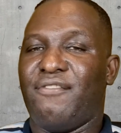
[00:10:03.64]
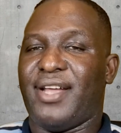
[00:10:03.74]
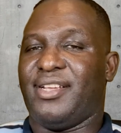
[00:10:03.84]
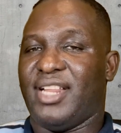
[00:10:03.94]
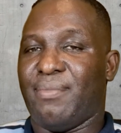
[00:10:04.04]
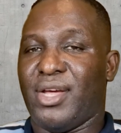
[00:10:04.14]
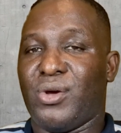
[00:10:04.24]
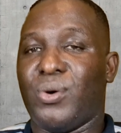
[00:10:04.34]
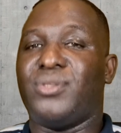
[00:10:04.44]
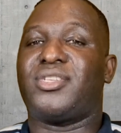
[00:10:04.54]
finite
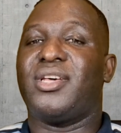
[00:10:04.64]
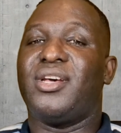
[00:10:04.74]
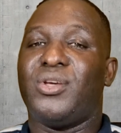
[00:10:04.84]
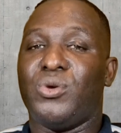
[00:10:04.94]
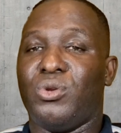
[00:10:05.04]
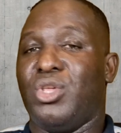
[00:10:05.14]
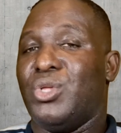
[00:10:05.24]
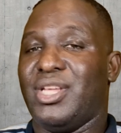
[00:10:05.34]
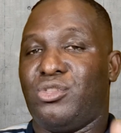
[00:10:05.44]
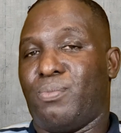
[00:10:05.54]
element codes, you
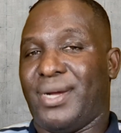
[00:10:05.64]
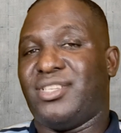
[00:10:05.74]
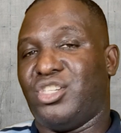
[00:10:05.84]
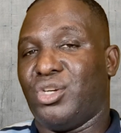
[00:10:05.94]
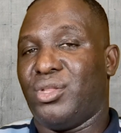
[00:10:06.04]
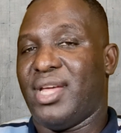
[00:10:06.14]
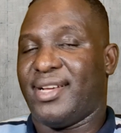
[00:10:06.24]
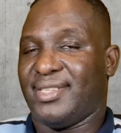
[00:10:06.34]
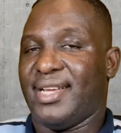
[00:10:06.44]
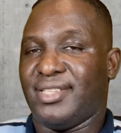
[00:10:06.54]
do need to partition
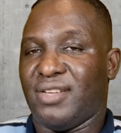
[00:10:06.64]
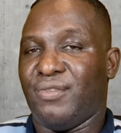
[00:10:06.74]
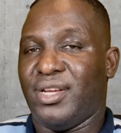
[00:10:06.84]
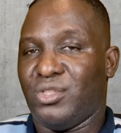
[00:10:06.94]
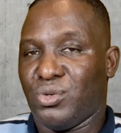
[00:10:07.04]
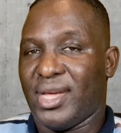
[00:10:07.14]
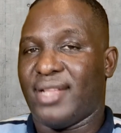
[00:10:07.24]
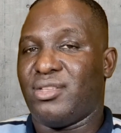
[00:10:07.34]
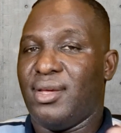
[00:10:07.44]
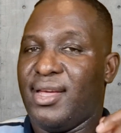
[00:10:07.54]
extensively to
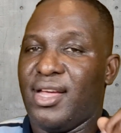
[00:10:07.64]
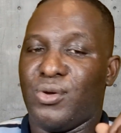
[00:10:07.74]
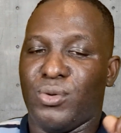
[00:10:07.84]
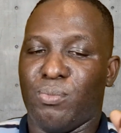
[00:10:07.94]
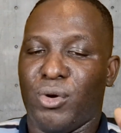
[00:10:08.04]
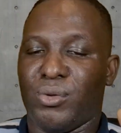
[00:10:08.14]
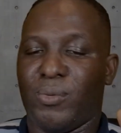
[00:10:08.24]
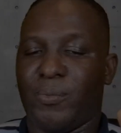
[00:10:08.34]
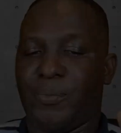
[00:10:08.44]
get a good model.